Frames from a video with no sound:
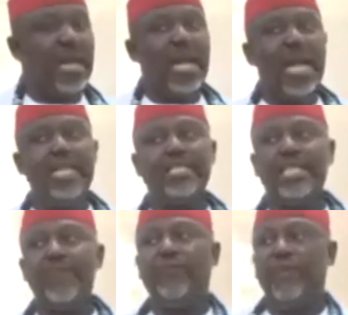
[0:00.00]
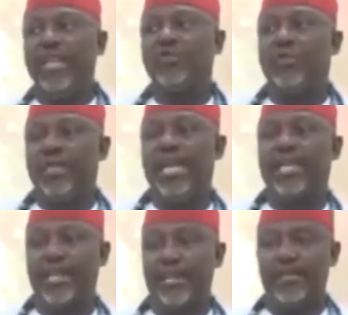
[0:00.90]
A step further should be
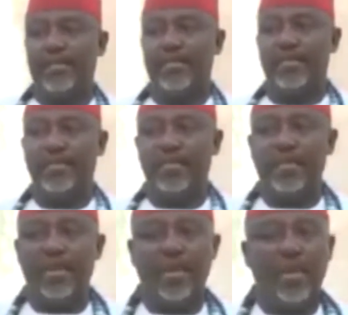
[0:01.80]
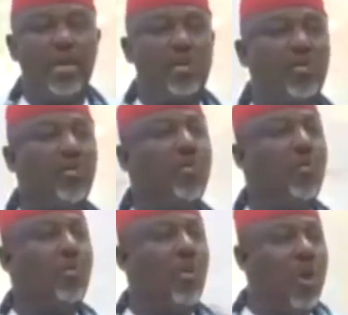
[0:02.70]
taken to
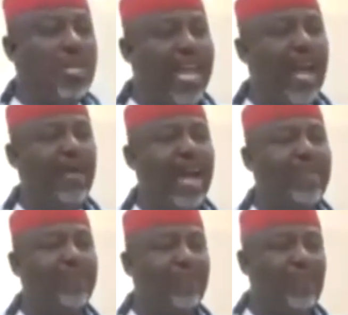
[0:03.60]
go down and